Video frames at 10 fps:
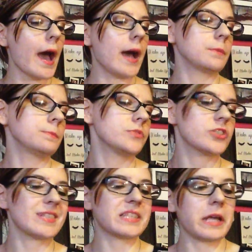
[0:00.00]
I'm
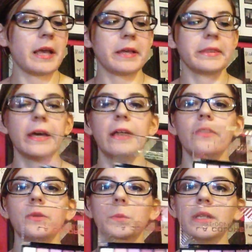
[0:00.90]
just saying
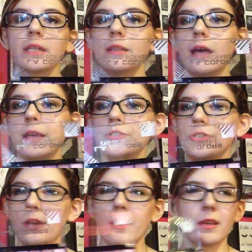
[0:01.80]
that the really light
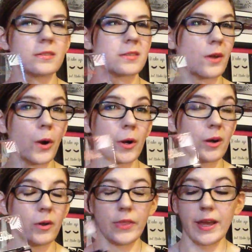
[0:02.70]
shades
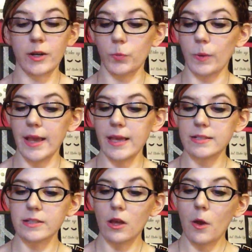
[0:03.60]
aren't all that
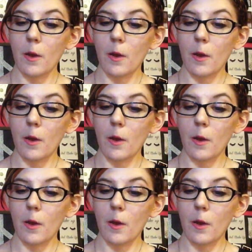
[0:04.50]
great.